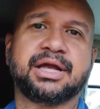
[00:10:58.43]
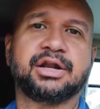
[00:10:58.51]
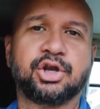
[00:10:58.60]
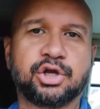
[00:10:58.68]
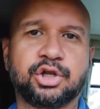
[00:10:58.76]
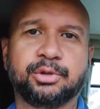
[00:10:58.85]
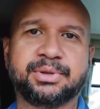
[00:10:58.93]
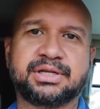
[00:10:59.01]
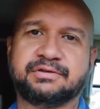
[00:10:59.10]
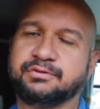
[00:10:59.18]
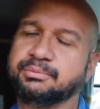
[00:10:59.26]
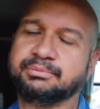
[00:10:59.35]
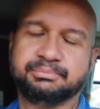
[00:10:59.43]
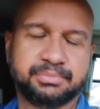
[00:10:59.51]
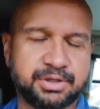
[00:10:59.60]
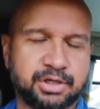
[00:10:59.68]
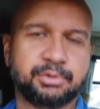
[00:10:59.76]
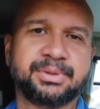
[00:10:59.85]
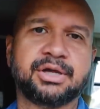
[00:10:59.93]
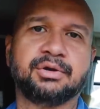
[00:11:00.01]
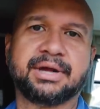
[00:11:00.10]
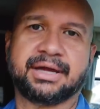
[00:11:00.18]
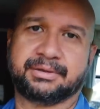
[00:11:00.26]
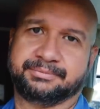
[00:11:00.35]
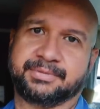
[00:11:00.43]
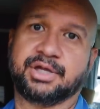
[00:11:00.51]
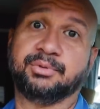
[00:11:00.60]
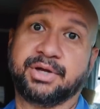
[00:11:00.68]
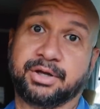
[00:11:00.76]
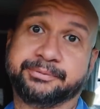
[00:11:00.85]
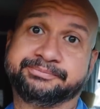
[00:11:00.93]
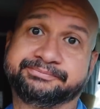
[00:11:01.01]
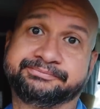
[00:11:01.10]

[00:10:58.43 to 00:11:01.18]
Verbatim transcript: It'll look a little bit different, but it'll be okay. Here we go.